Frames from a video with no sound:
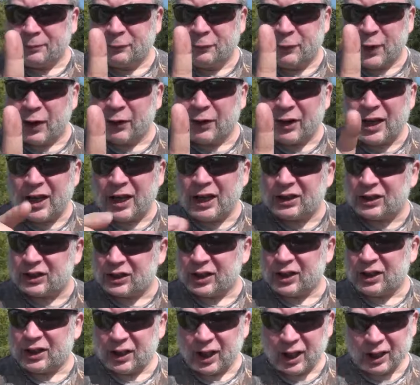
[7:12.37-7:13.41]
very
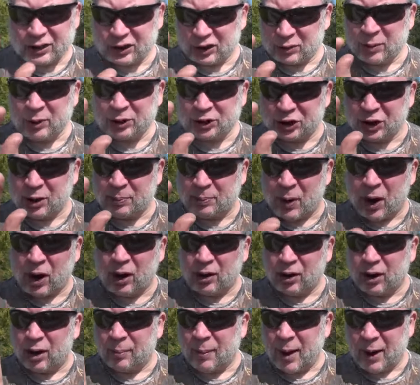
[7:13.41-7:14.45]
easily like smushing
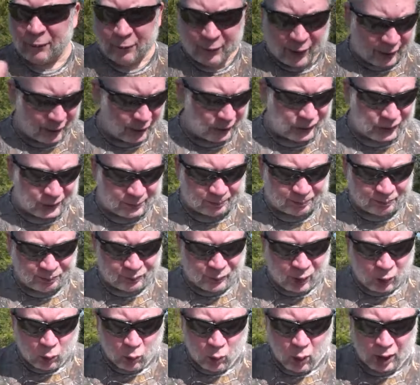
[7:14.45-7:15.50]
apart on my fingers
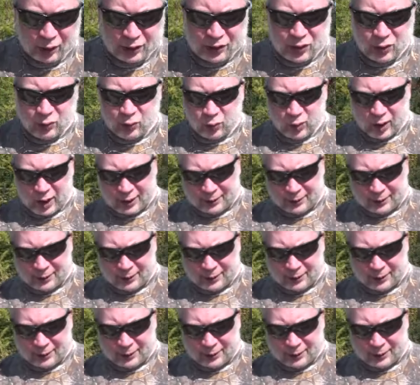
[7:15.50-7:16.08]
while you